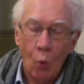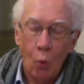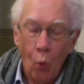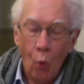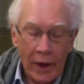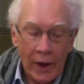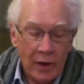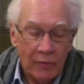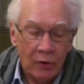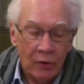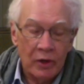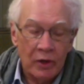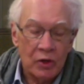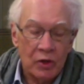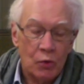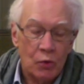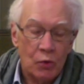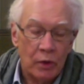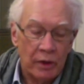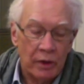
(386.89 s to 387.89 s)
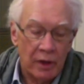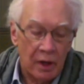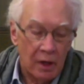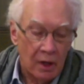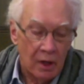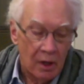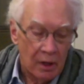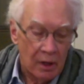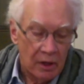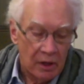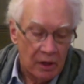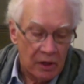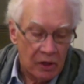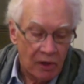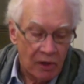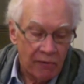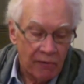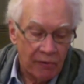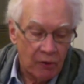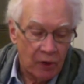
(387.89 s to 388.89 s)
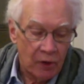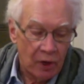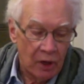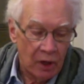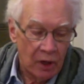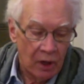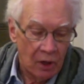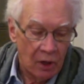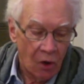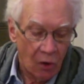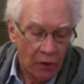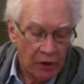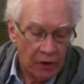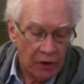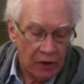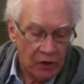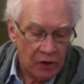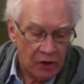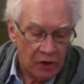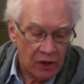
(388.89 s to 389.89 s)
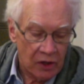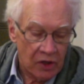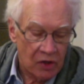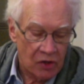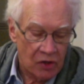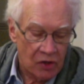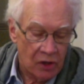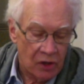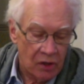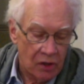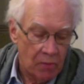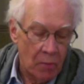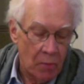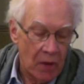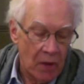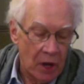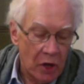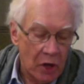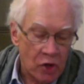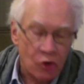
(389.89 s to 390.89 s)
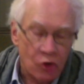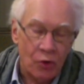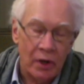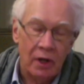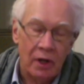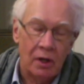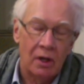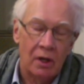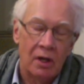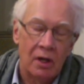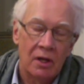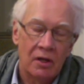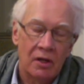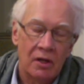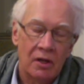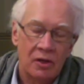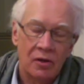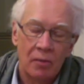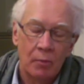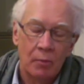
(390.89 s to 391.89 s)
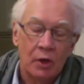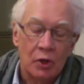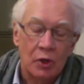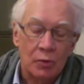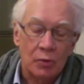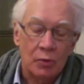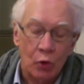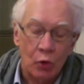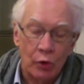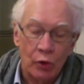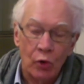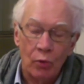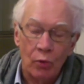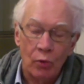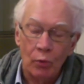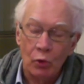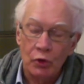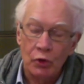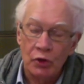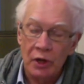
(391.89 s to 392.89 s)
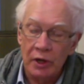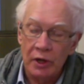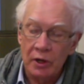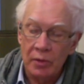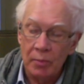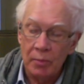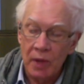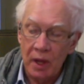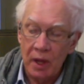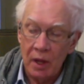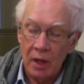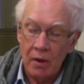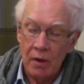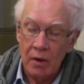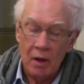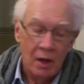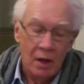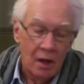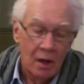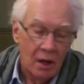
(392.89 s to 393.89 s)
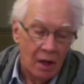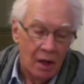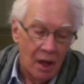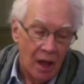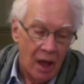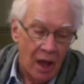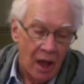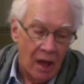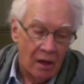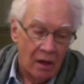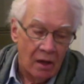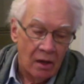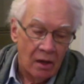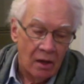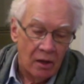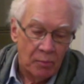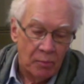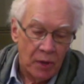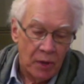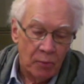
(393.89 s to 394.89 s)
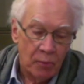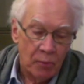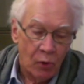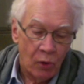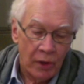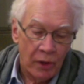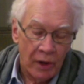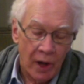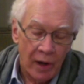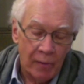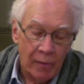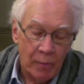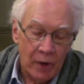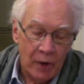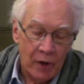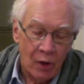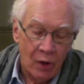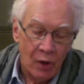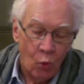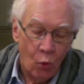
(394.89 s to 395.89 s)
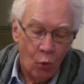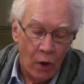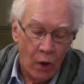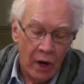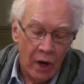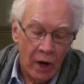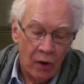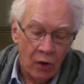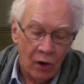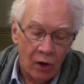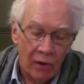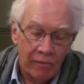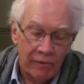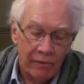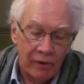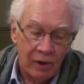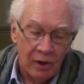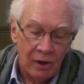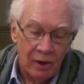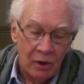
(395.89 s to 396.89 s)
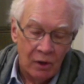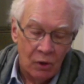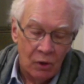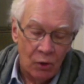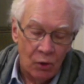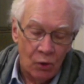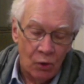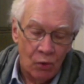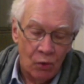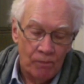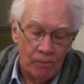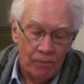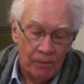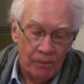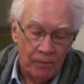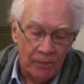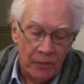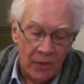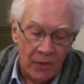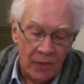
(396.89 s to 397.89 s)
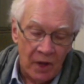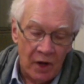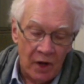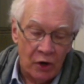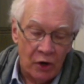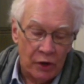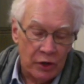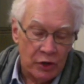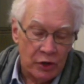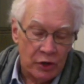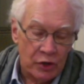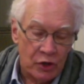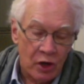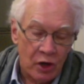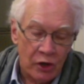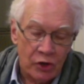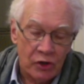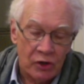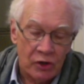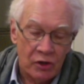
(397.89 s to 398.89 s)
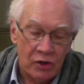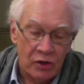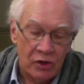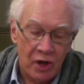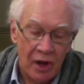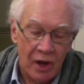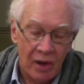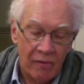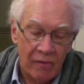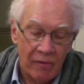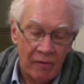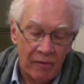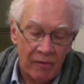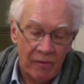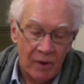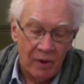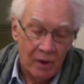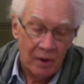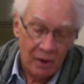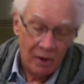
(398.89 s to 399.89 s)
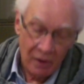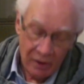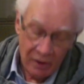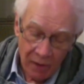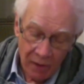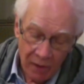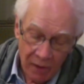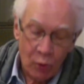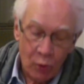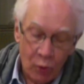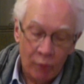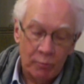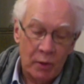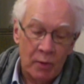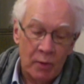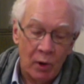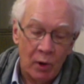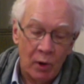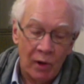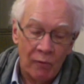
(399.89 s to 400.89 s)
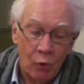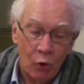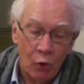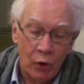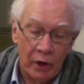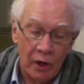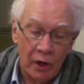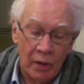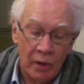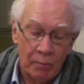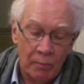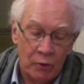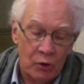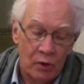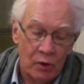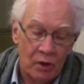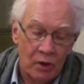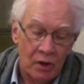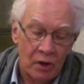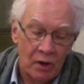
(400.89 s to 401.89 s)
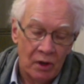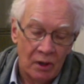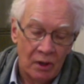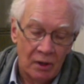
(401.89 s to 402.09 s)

wakefulness where the suffering and all these things diminish greatly is a much more normal state to be in. And the people that I've been aware of who in our discussions have, and a number of people have woken up during